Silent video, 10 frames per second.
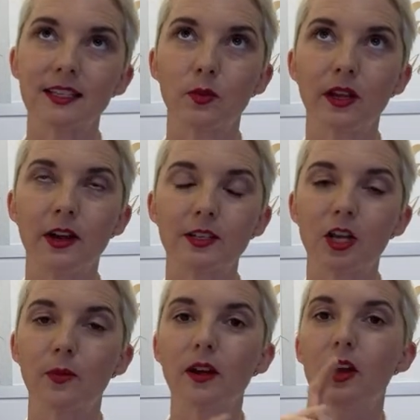week of
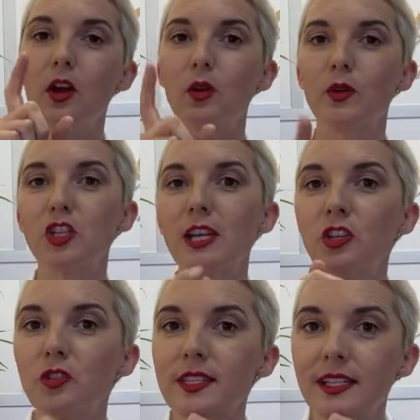October, which
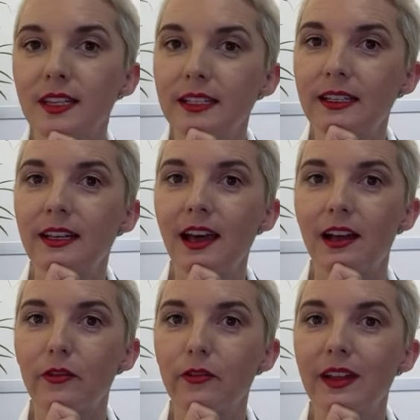interestingly
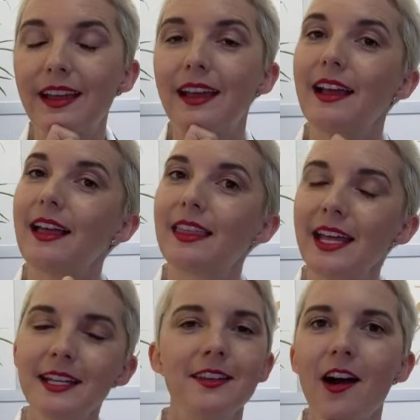enough, they
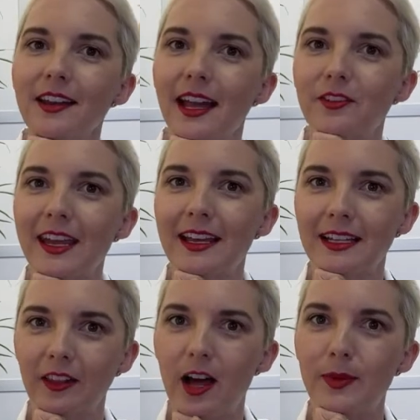did not have candy
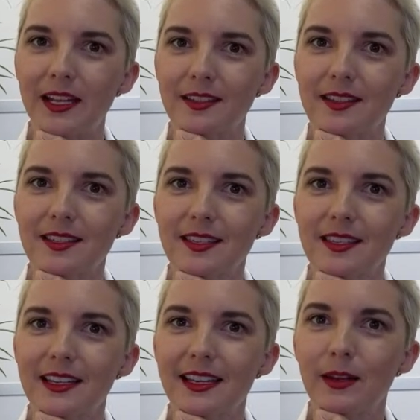lobbyists
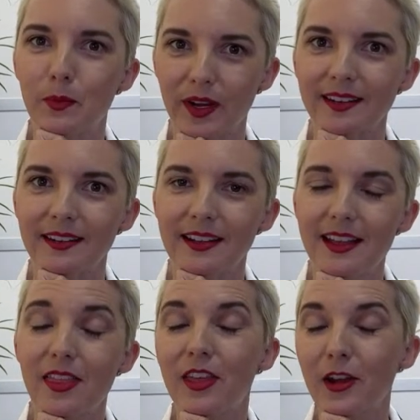in Britain.
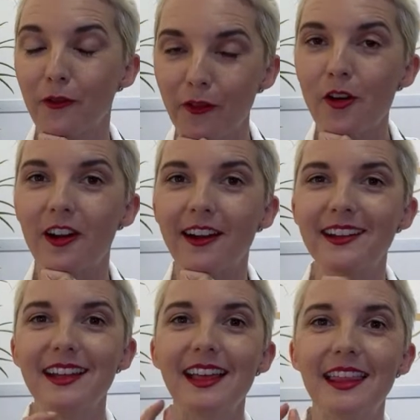Therefore,
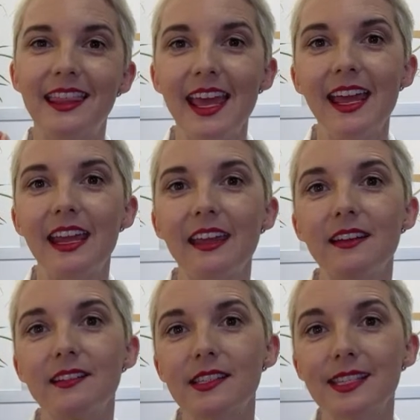they
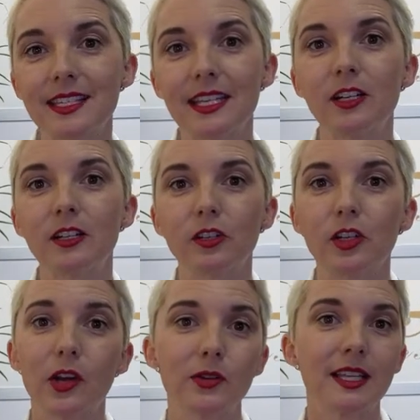still
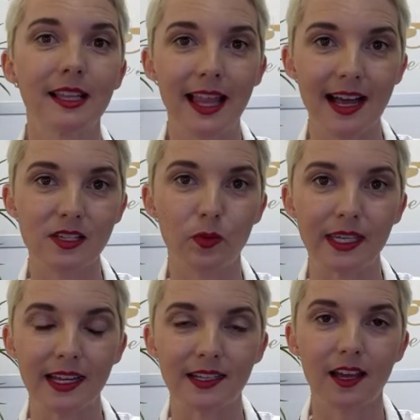go to the last
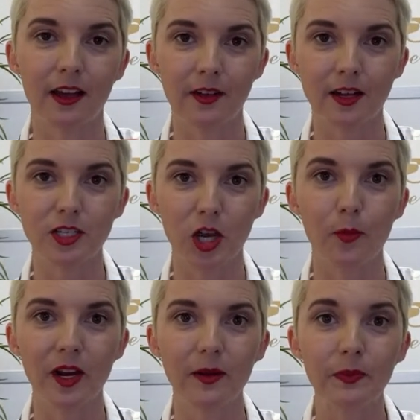weekend of
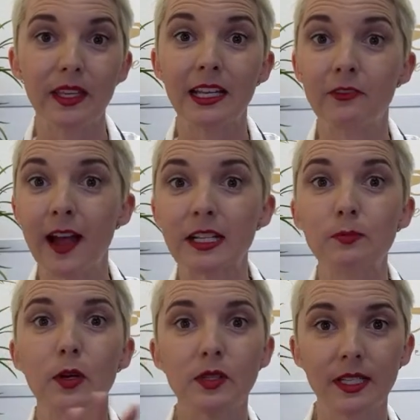October. In fact,
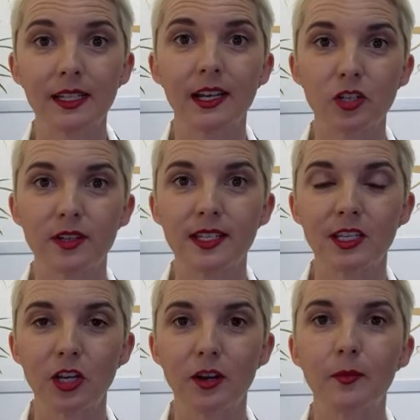most of the countries in
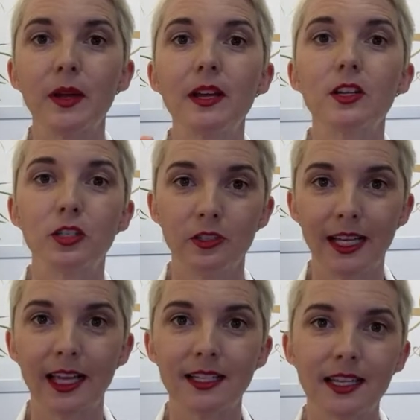Europe do
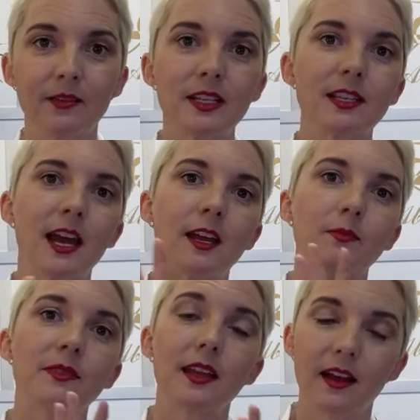daylight savings
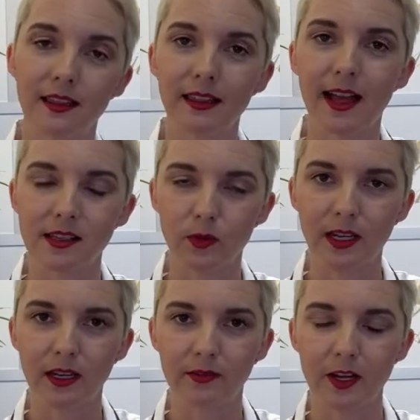time on the last
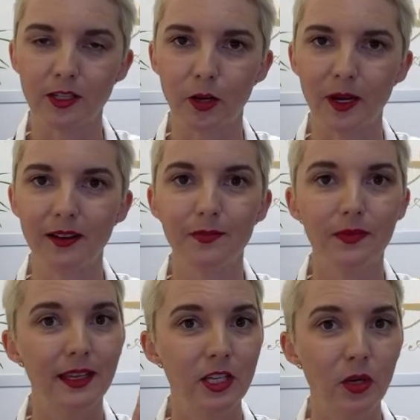weekend of October.
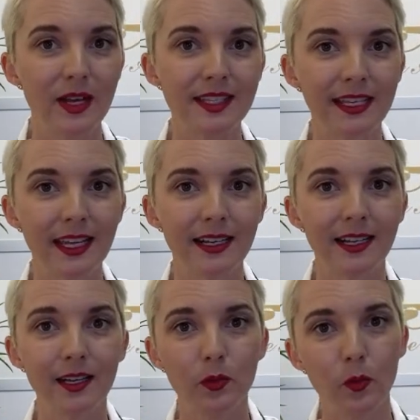US and
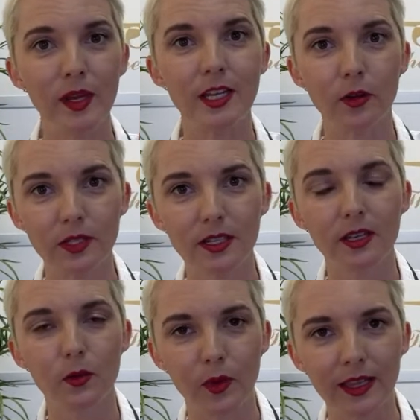Canada, we don't.
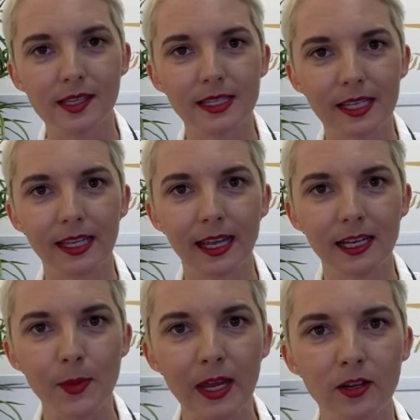We listen to the
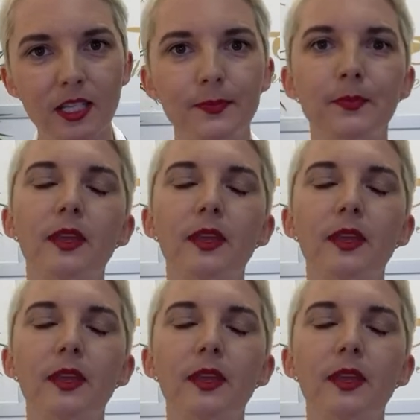candy makers.